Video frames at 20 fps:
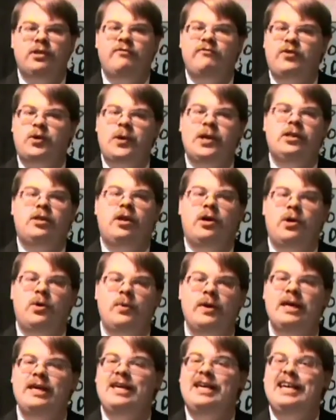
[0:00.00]
and very low
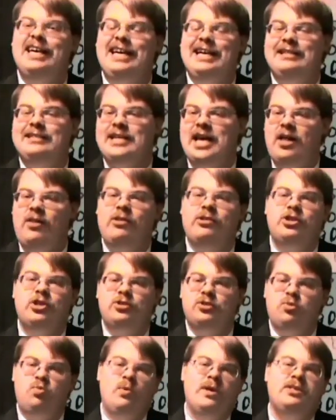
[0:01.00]

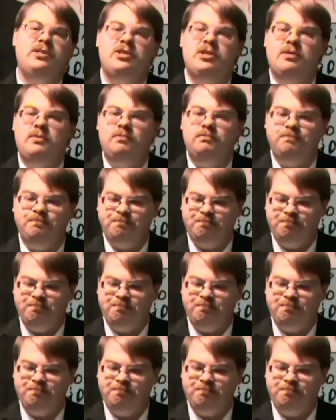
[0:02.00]
intelligence, wisdom,